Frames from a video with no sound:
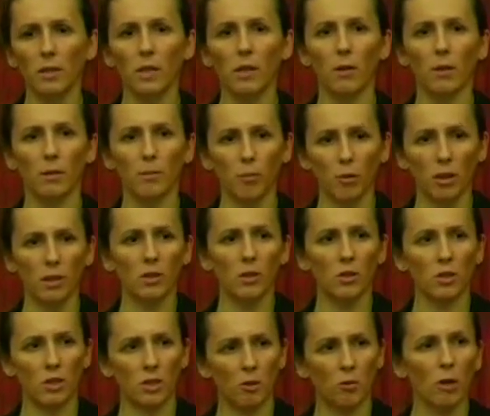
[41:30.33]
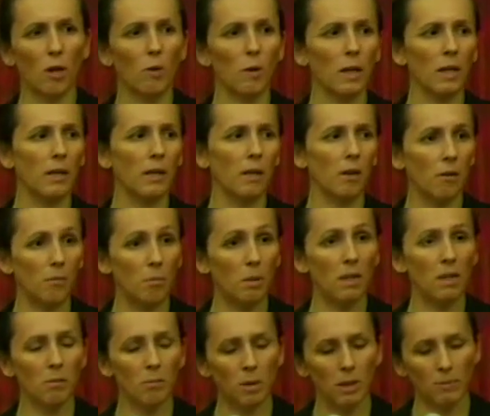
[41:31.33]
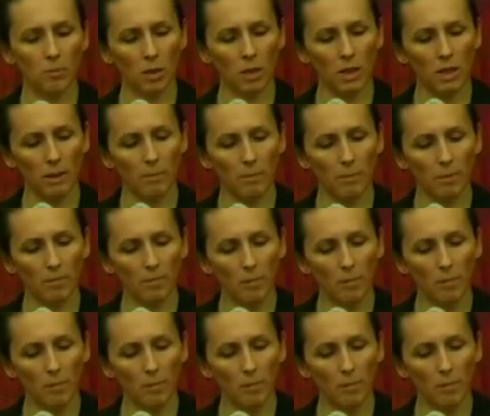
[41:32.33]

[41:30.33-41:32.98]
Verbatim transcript: You know, the police are still going in there and beating people up.